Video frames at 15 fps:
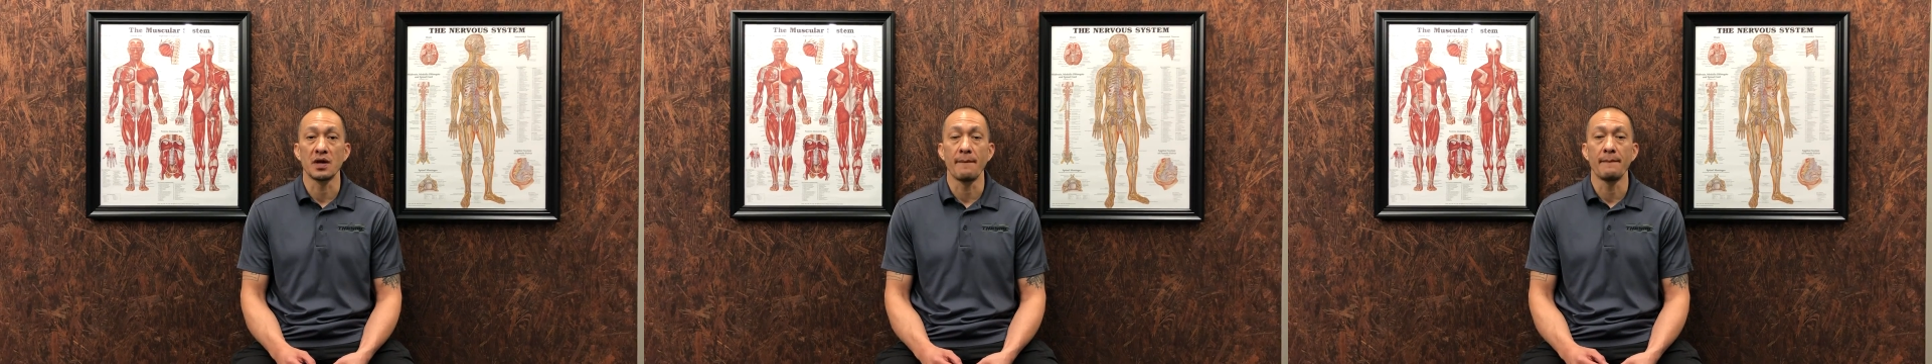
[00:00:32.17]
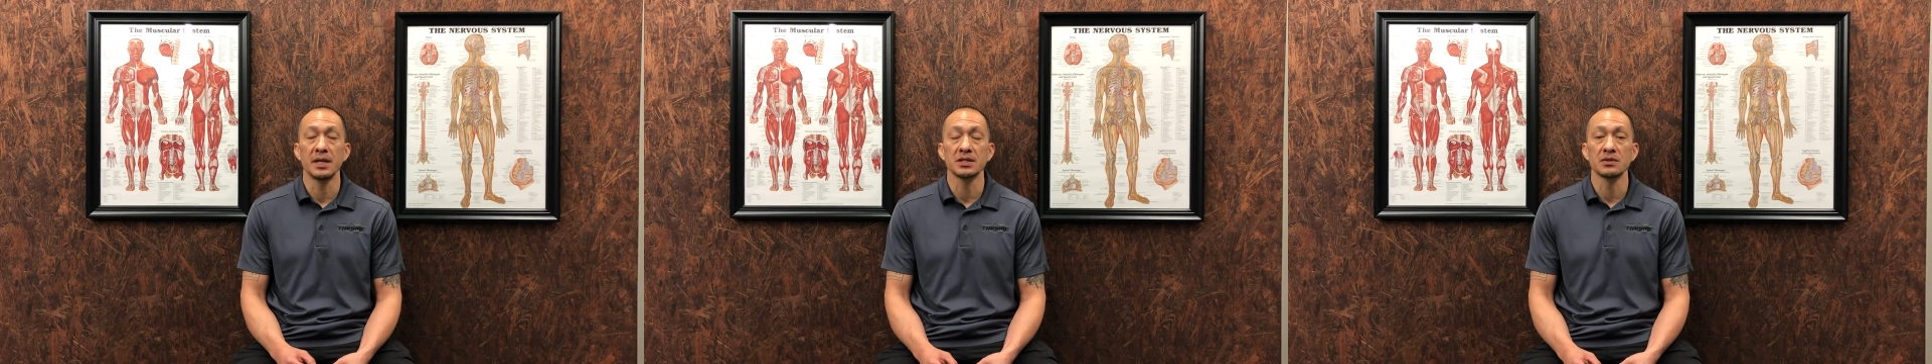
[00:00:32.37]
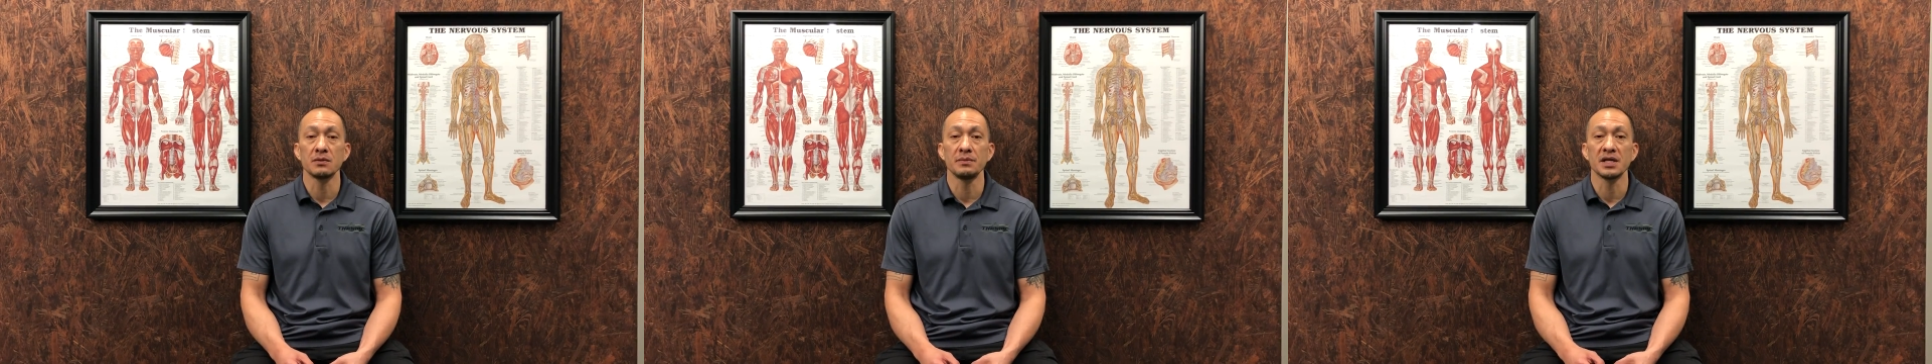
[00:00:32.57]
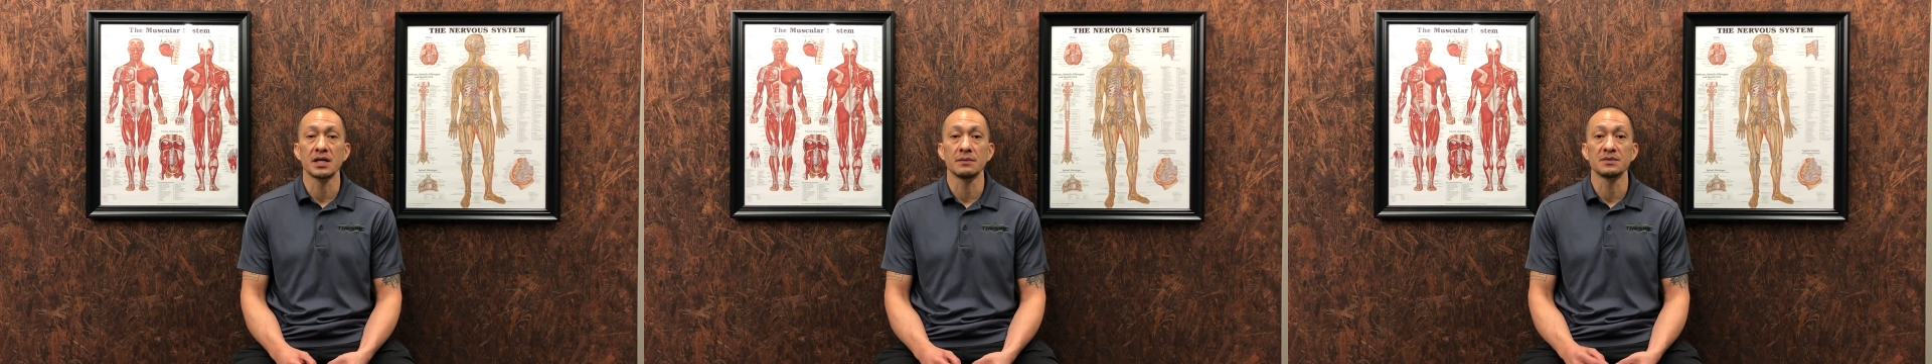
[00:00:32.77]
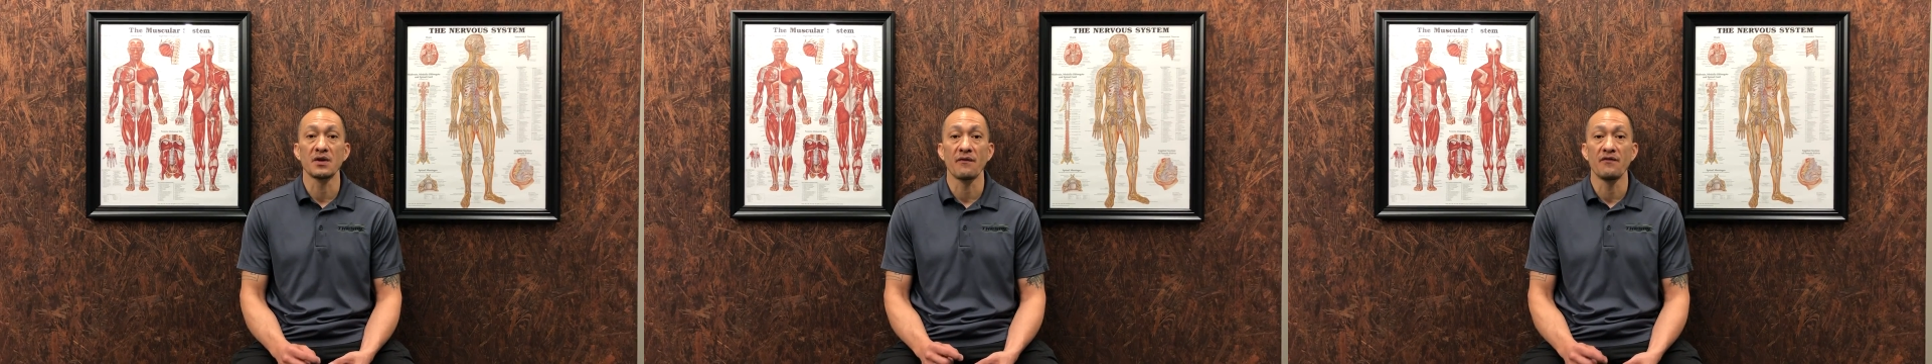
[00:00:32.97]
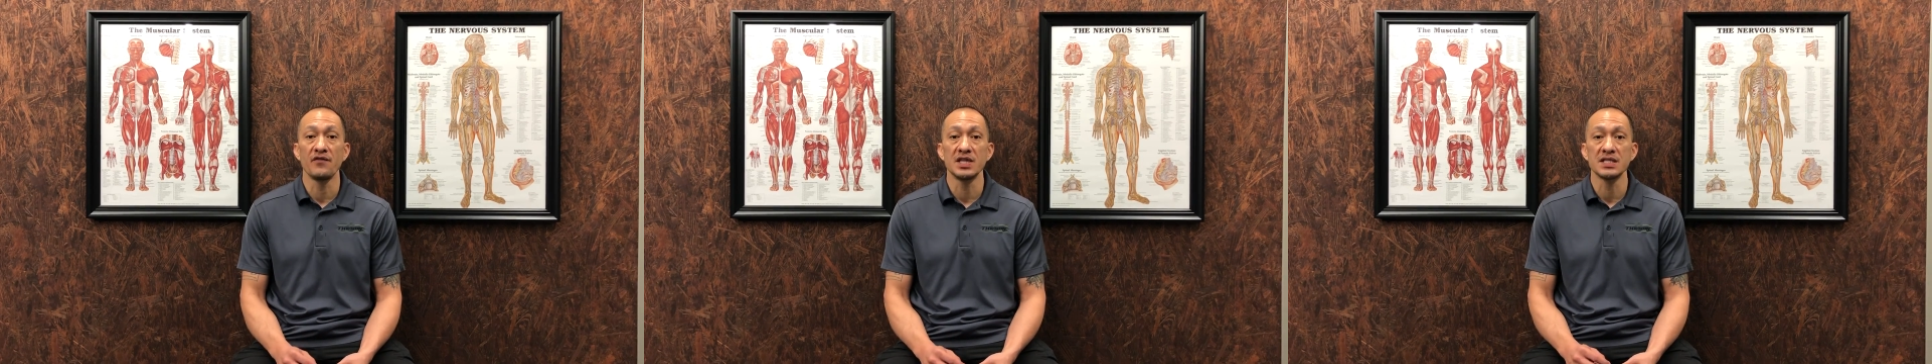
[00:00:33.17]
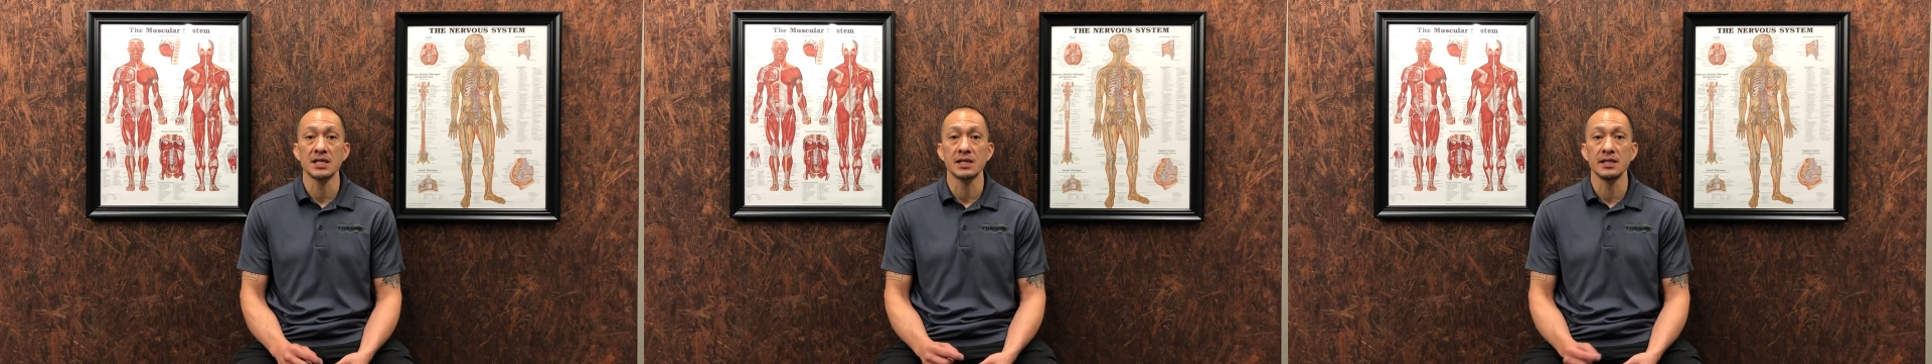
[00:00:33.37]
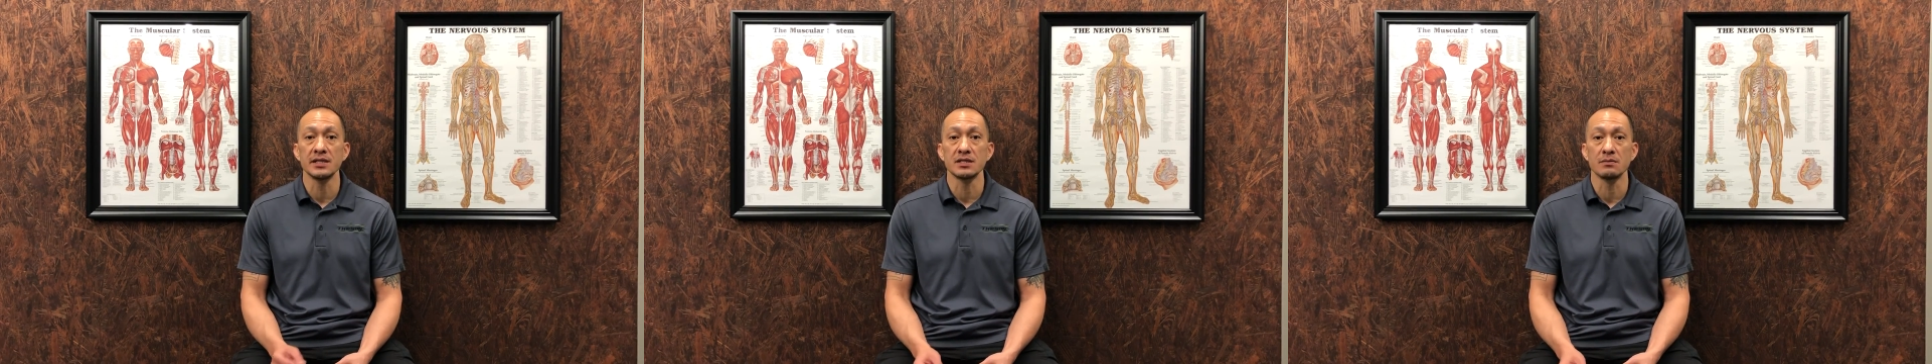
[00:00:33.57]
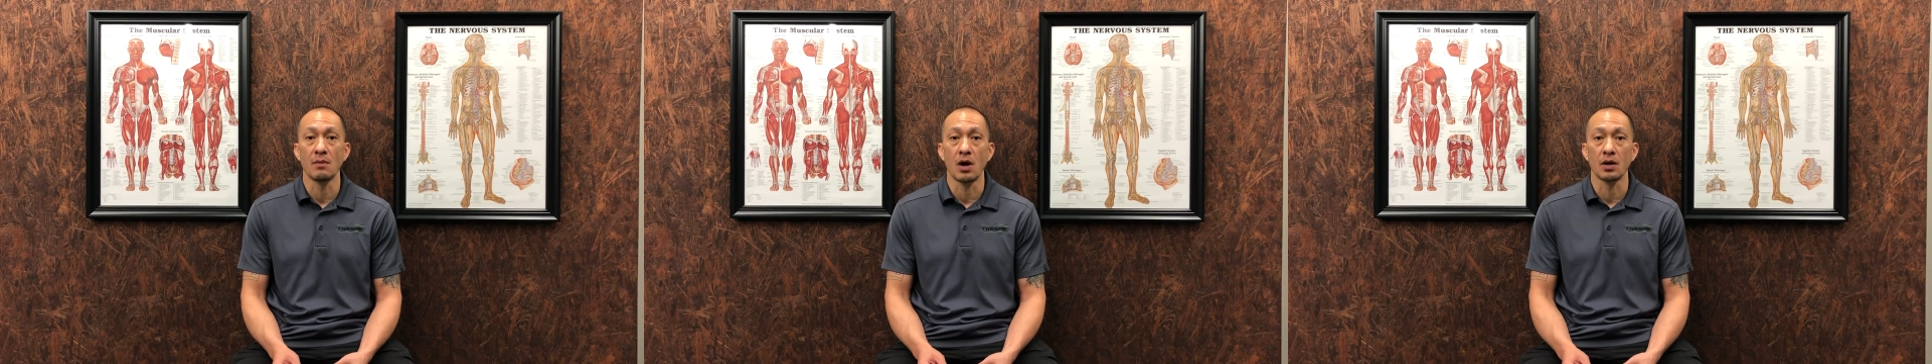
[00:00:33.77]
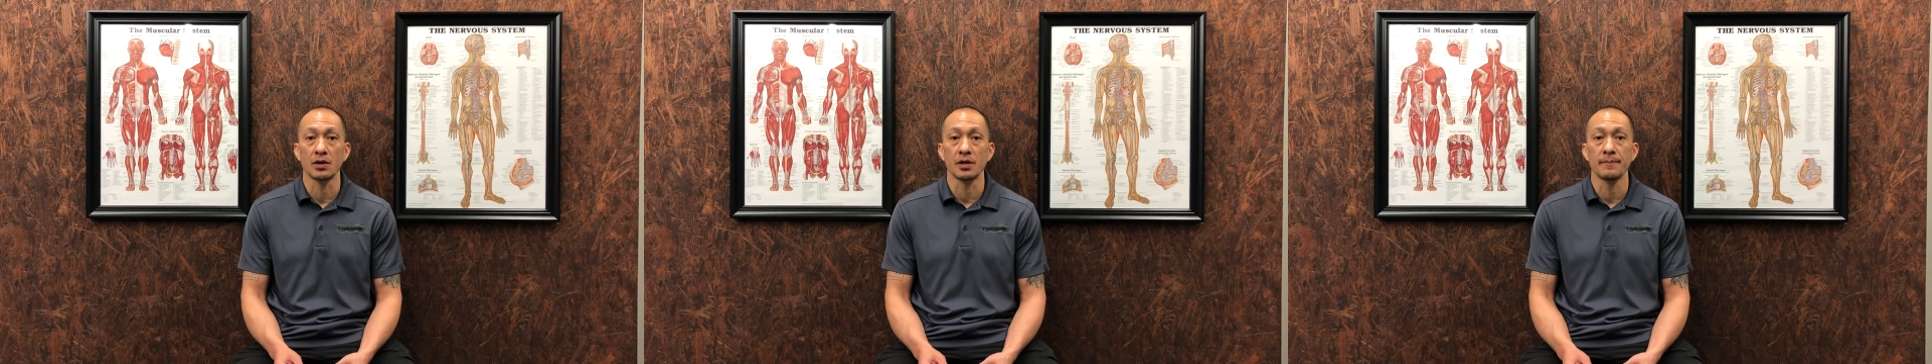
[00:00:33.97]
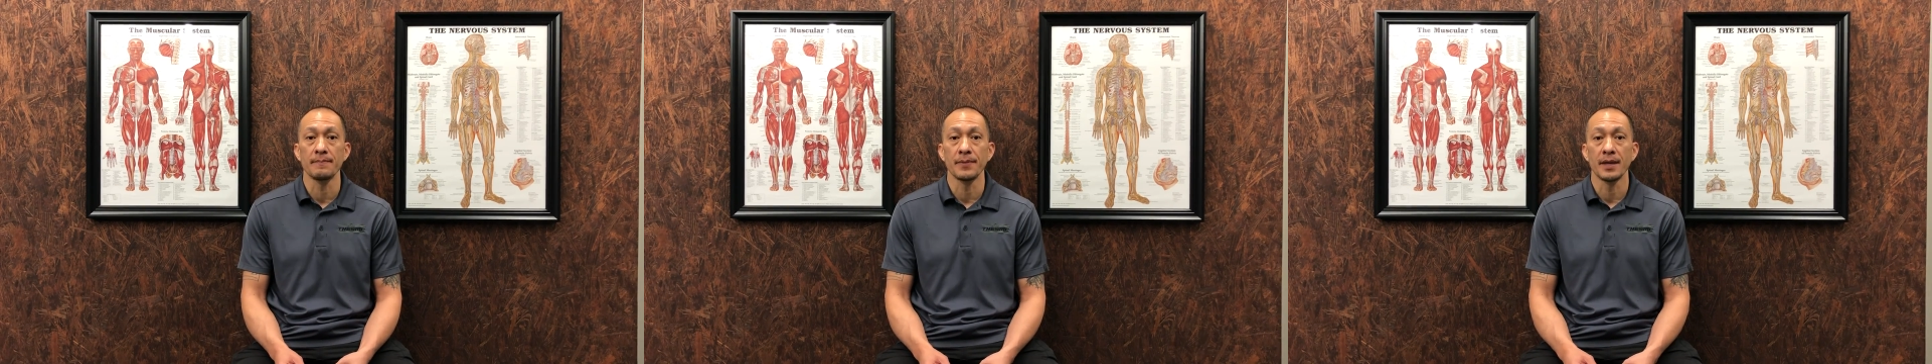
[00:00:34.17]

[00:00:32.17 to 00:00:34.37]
a muscle becomes physically smaller,